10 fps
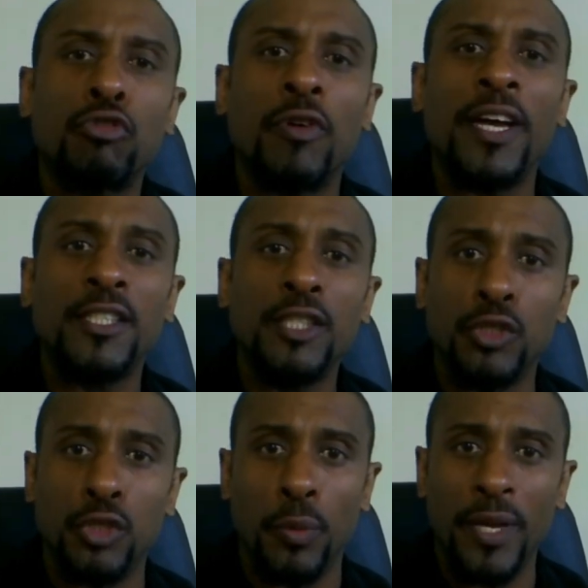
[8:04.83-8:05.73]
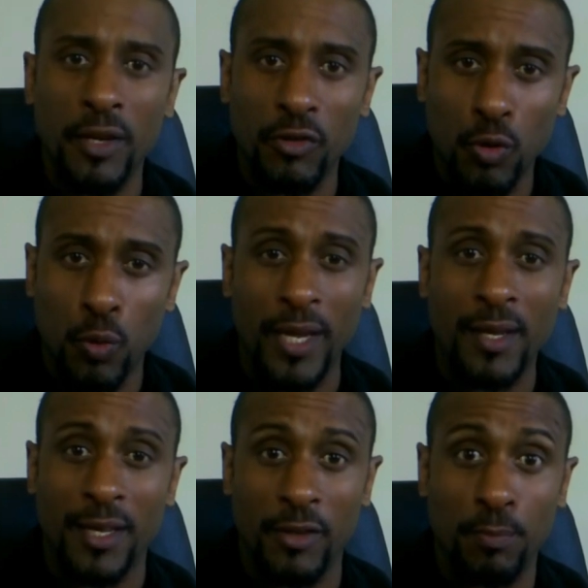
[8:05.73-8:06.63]
trying to do it as
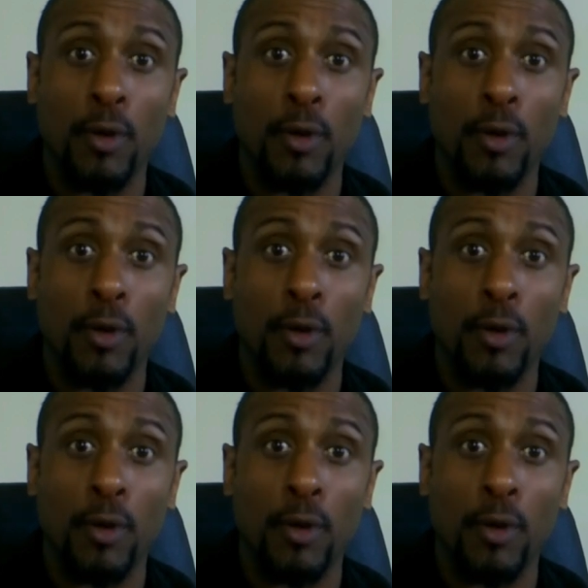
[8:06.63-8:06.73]
quickly as